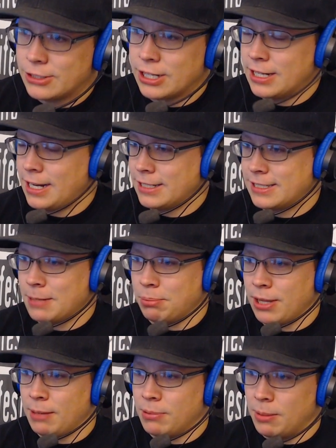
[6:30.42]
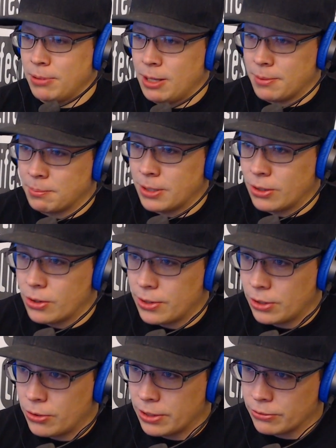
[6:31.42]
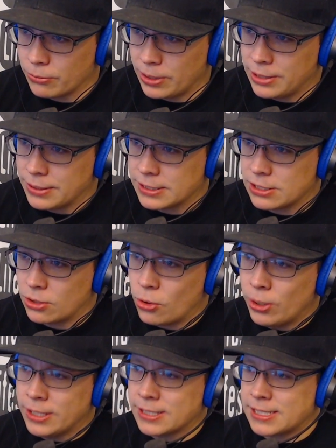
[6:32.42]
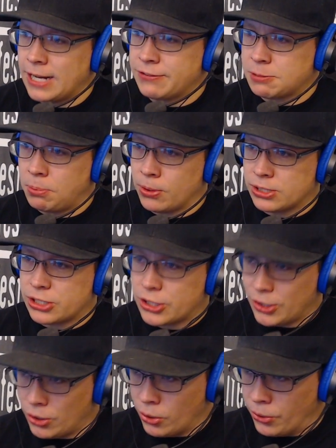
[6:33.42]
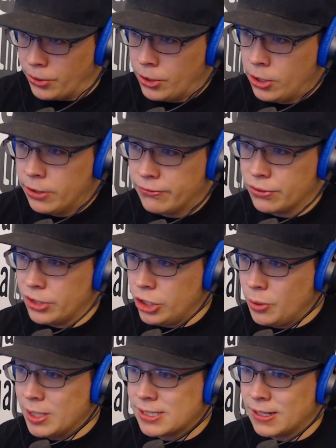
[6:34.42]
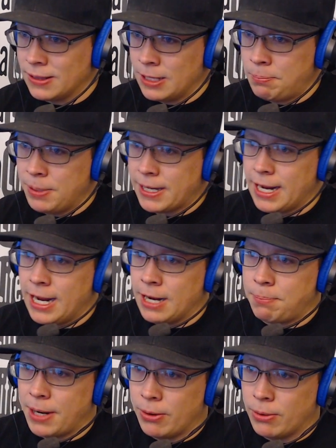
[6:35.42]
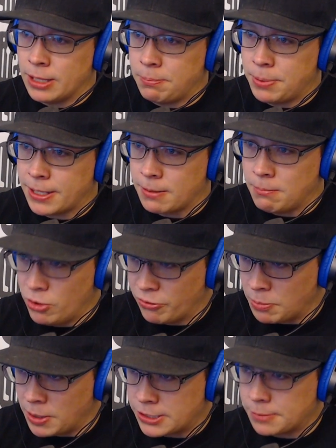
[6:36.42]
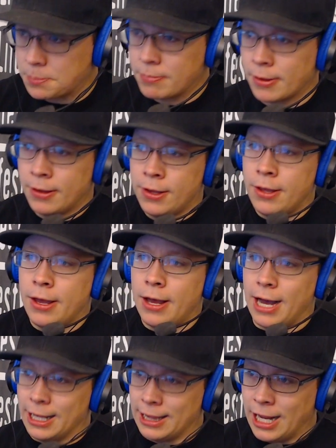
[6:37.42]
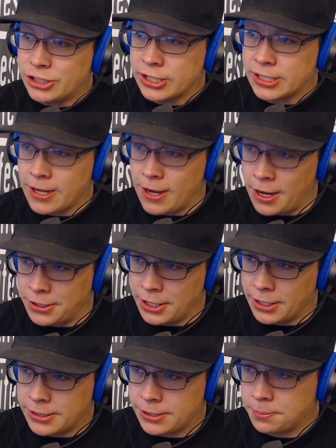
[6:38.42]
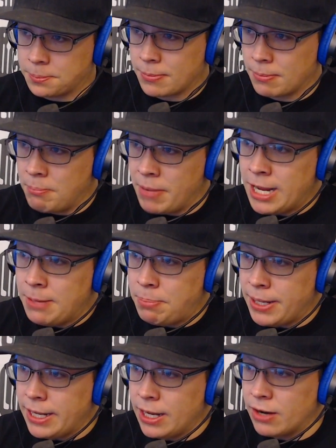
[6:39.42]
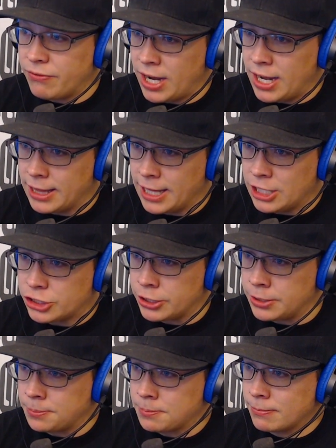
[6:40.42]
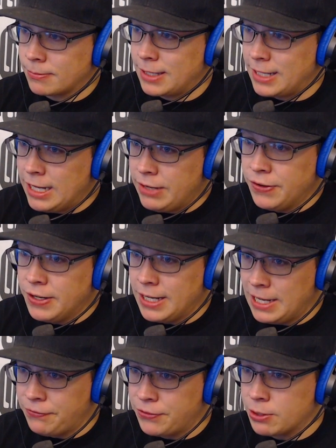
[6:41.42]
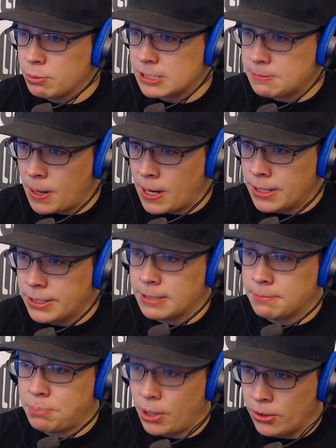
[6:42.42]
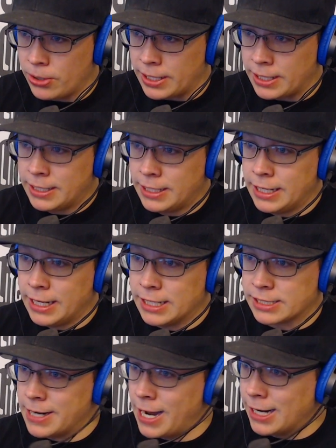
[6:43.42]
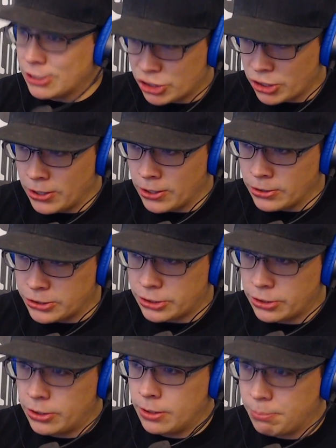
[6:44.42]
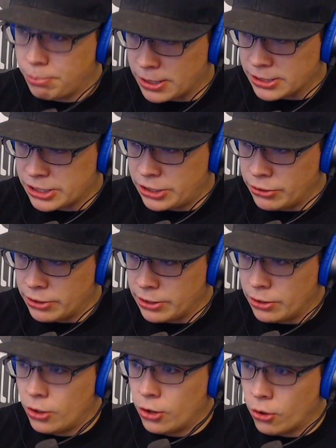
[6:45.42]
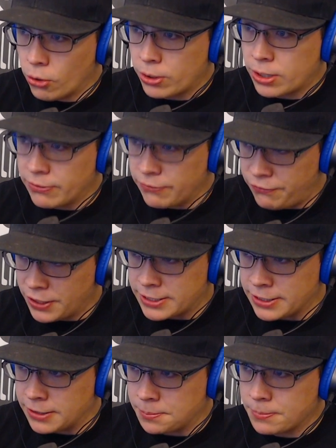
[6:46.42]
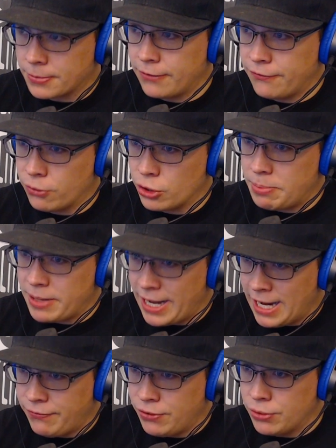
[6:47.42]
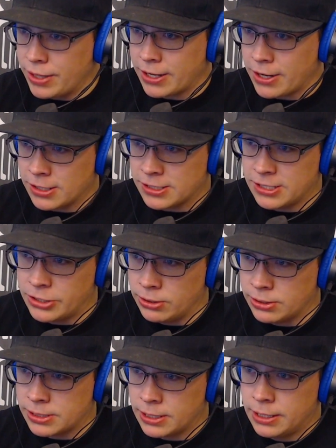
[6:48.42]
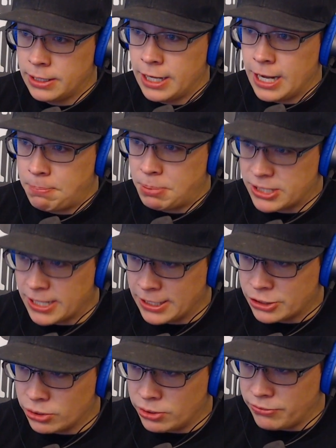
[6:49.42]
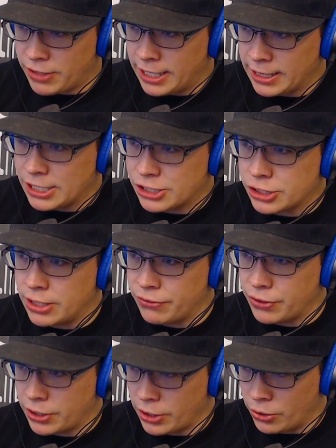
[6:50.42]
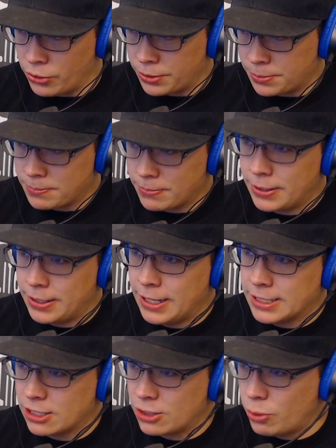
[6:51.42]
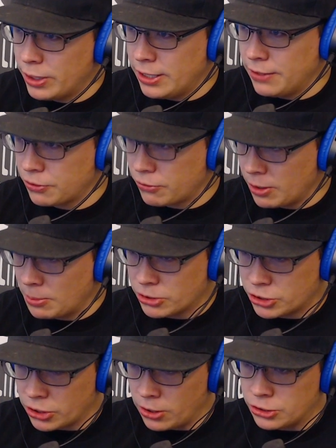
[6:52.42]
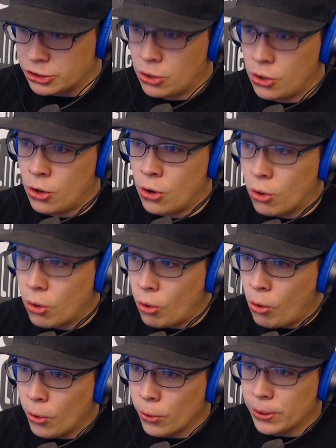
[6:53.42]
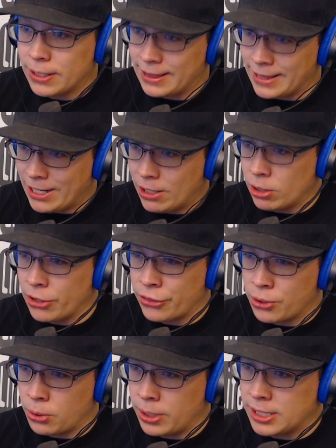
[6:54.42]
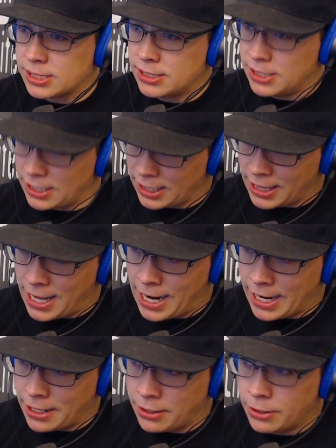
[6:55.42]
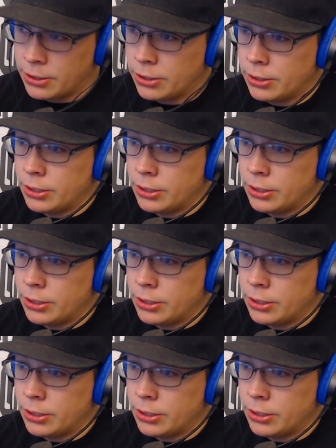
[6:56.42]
Actually, I said blah, blah, blah, but I'm going to go ahead and read this. According to Safe Sport's code for the U.S. Olympic and Paralympic movement, alleged conduct may be a violation even if the responding party is not charged, prosecuted, or convicted for the behavior that constitutes a potential violation of the code, is acquitted of a criminal charge, or legal authorities decline